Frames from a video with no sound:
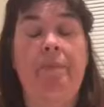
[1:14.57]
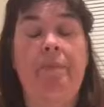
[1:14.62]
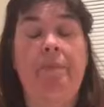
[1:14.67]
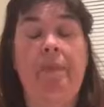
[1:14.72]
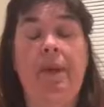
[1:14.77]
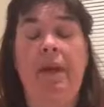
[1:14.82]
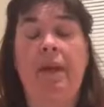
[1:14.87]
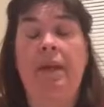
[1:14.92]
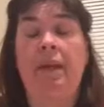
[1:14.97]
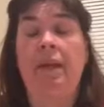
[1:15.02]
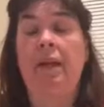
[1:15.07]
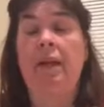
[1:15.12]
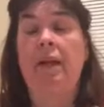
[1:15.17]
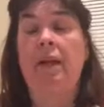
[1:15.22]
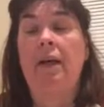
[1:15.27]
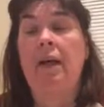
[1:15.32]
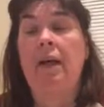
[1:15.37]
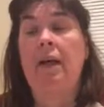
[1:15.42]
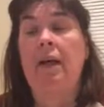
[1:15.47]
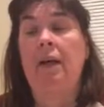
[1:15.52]
But
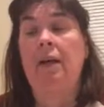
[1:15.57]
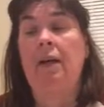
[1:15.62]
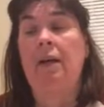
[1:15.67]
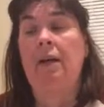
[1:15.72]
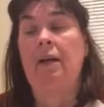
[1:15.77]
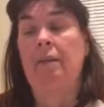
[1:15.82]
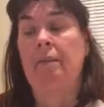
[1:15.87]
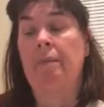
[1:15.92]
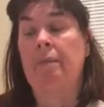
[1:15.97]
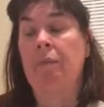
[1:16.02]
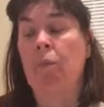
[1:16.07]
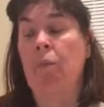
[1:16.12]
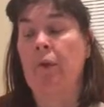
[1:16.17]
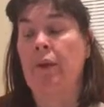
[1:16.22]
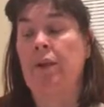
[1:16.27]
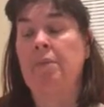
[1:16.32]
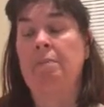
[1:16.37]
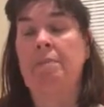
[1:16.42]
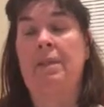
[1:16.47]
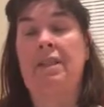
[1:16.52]

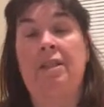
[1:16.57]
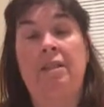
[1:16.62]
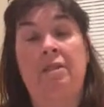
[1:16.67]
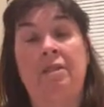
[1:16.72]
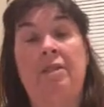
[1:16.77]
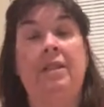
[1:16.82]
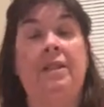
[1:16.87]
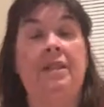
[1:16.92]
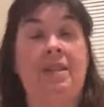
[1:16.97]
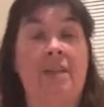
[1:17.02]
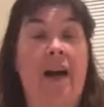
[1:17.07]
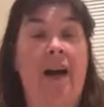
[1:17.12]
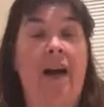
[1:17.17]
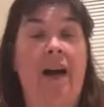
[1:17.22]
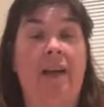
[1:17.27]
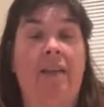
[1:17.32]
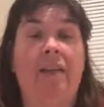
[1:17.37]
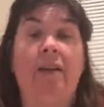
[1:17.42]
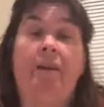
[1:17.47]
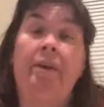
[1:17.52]
whereas my students at
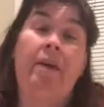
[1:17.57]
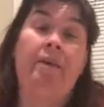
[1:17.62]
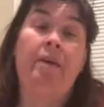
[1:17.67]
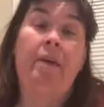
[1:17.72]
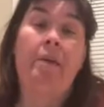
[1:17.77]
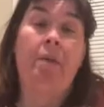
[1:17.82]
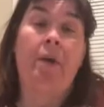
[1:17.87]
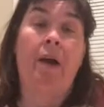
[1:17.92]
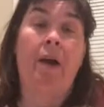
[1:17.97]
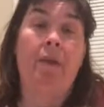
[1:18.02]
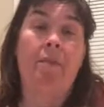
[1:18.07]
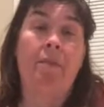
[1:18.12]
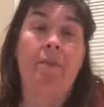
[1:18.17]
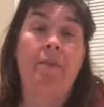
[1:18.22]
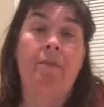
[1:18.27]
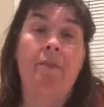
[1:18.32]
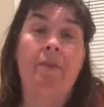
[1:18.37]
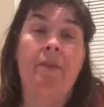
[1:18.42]
Scott, they don't have that problem.